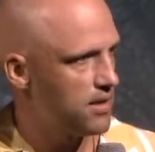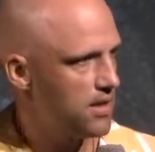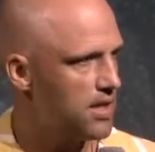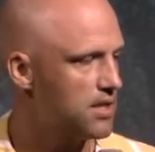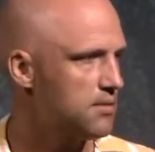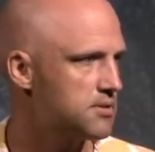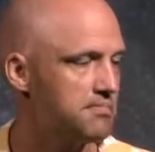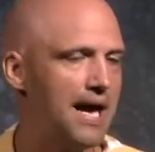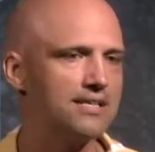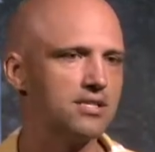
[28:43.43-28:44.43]
He comes
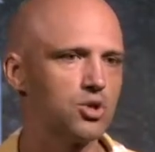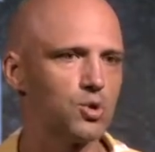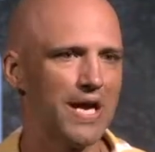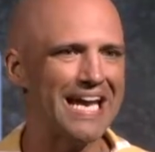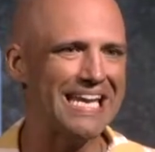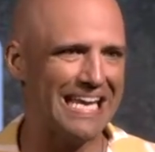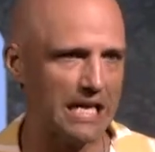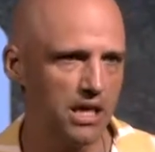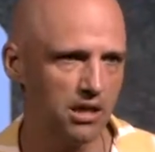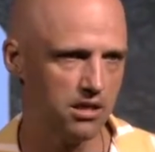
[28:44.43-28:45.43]

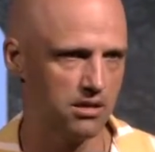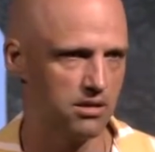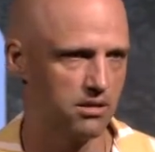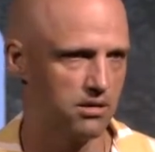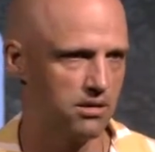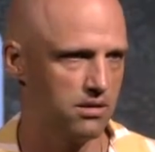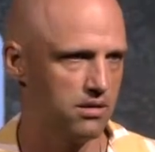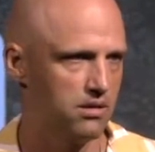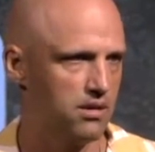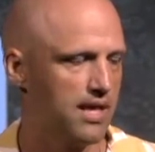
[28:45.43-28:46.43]
masquerading
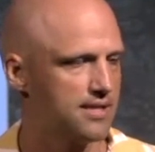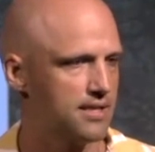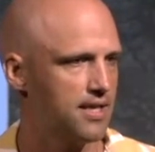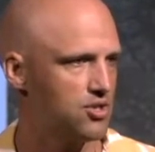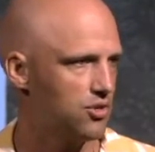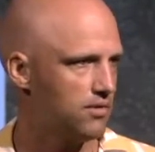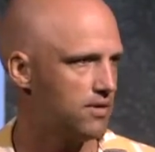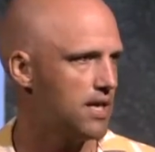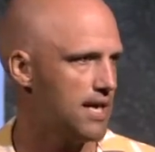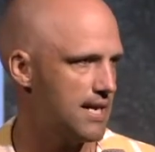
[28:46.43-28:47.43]
as an angel of
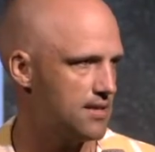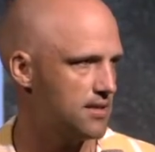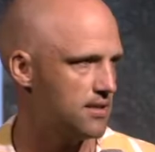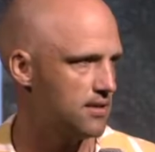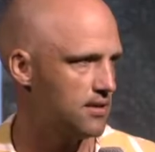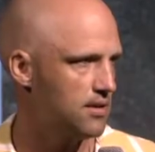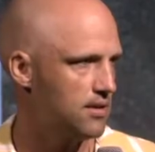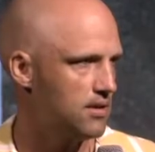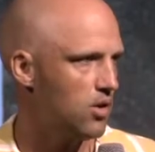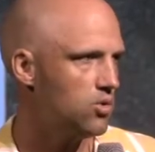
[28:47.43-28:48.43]
light,
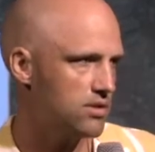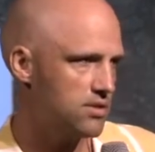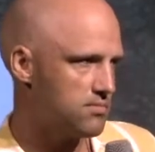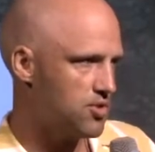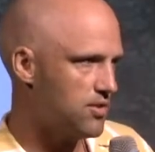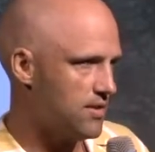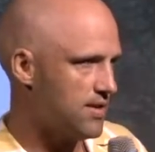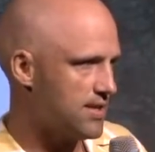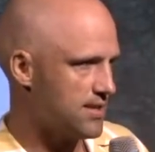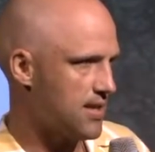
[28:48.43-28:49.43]
holding some truth in
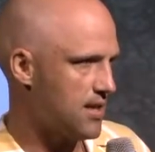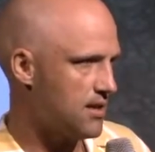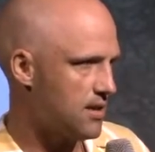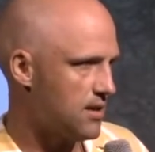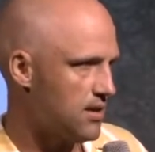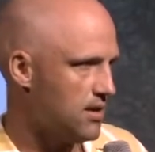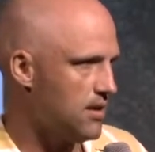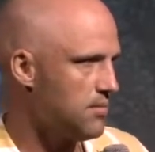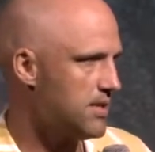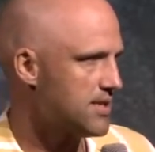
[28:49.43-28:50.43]
this hand,
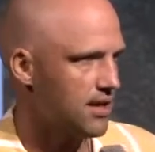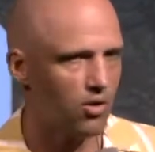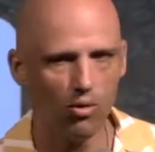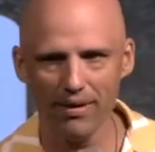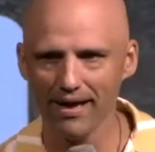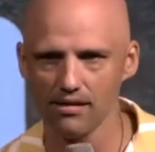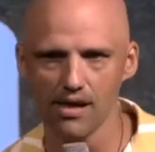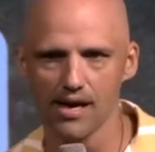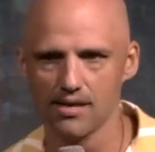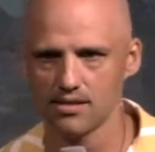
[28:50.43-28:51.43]
but he's got a whole bag of
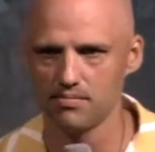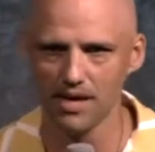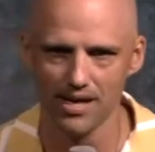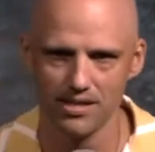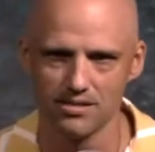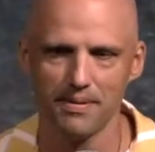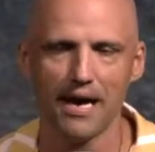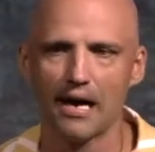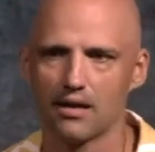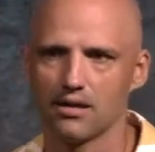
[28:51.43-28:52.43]
lies behind his
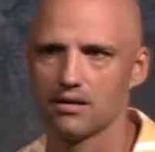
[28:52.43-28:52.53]
back.